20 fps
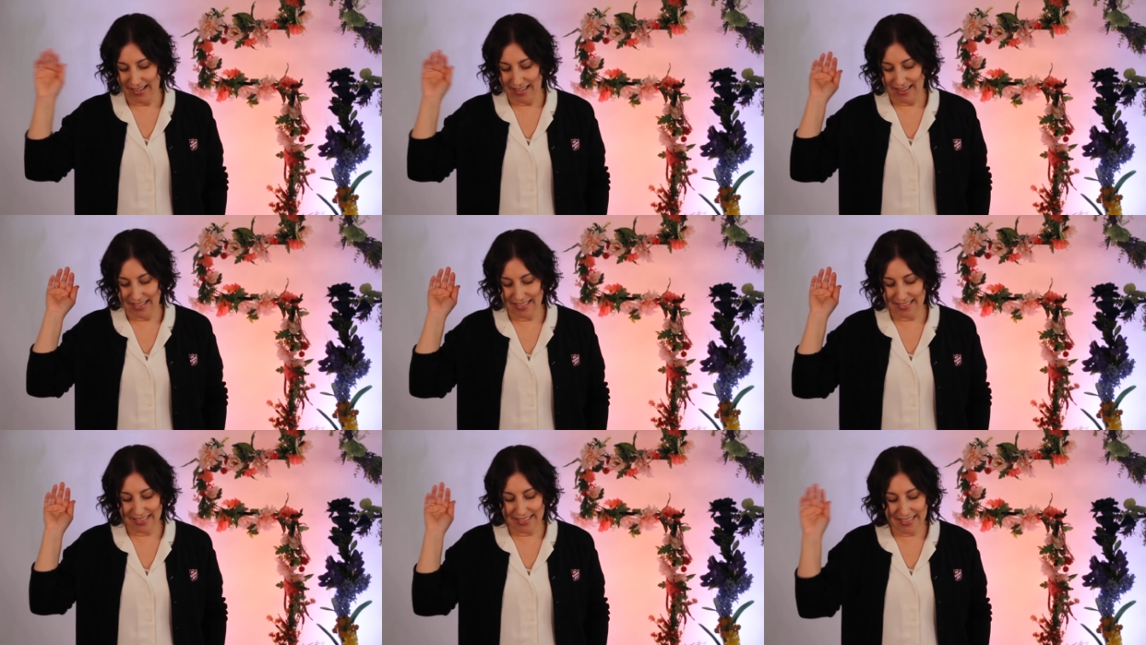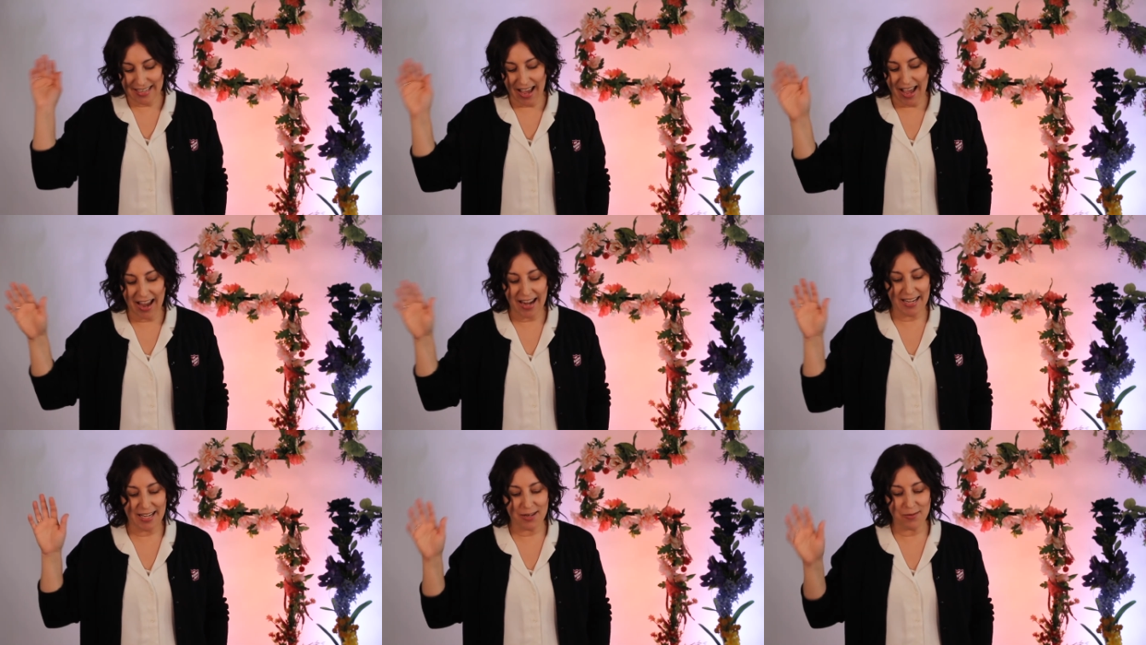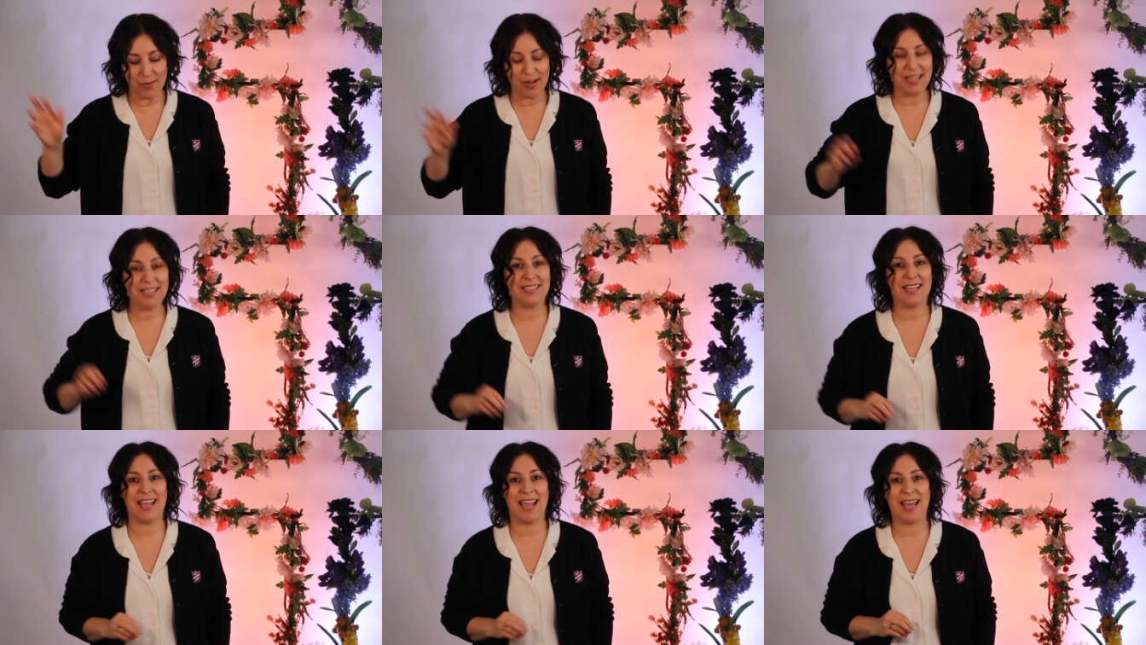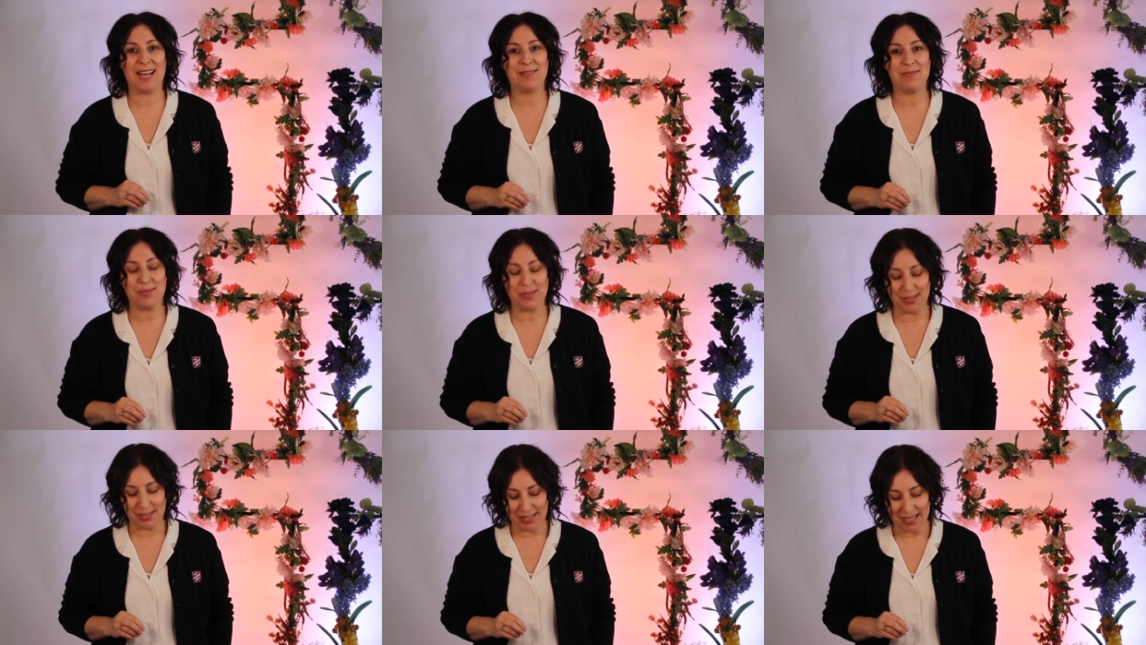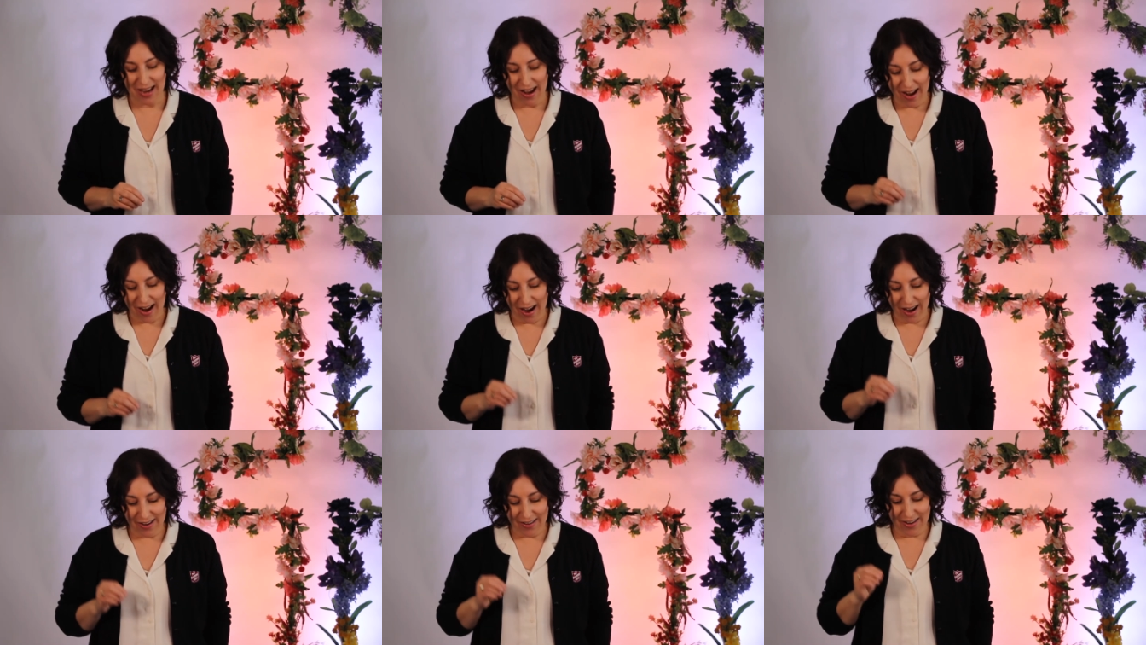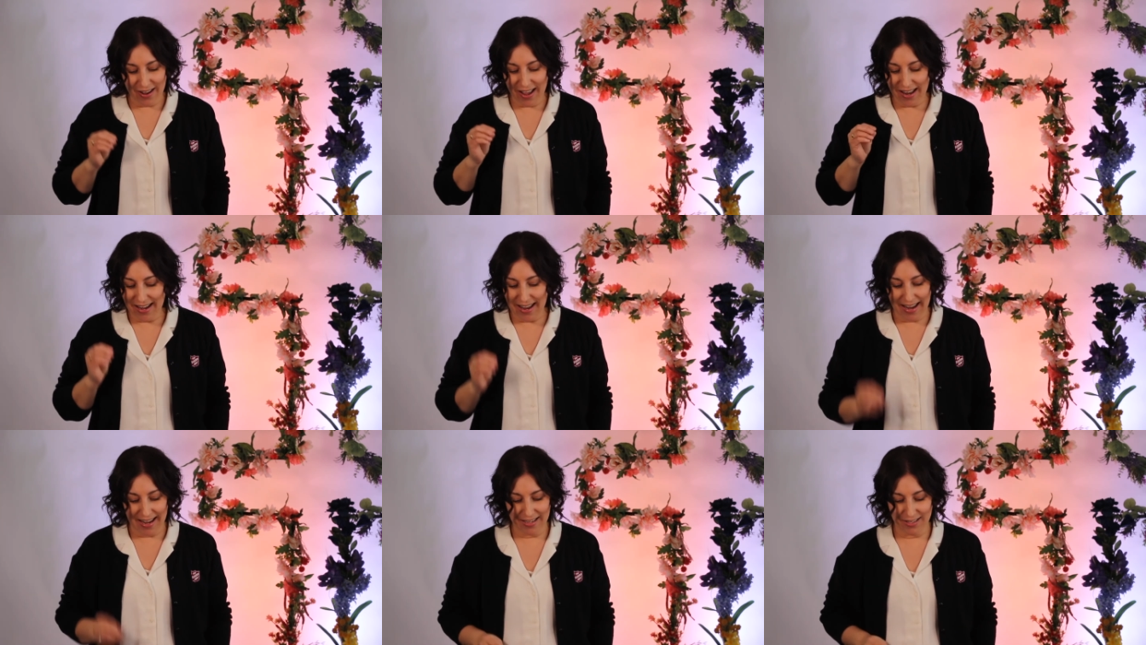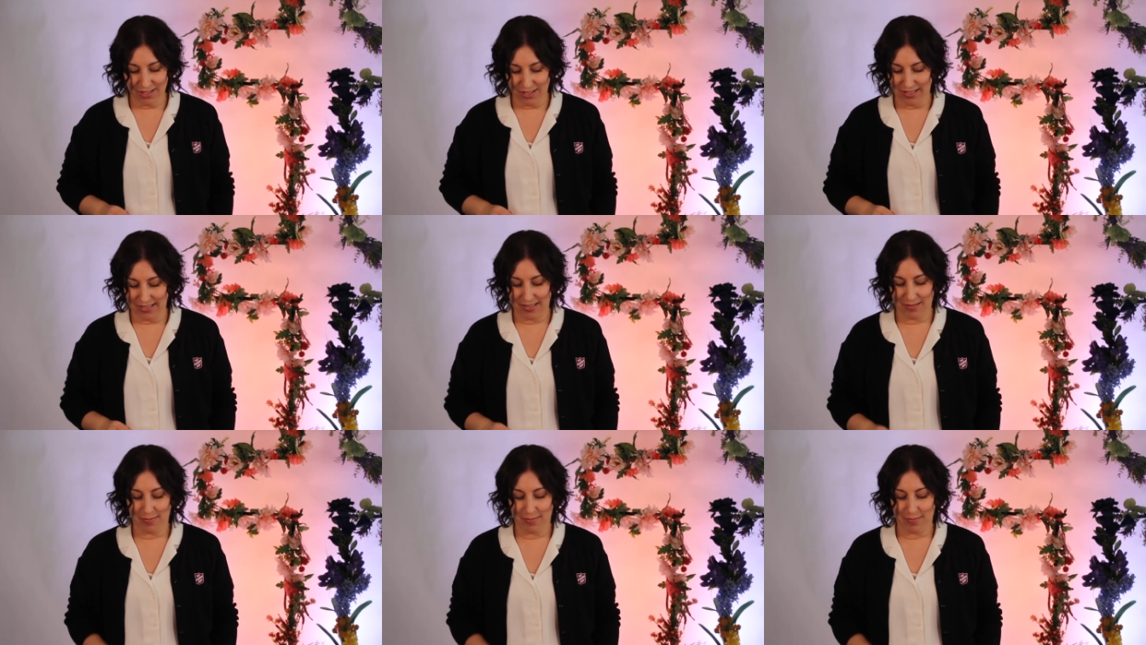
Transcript: These tiny winged animals are not anxious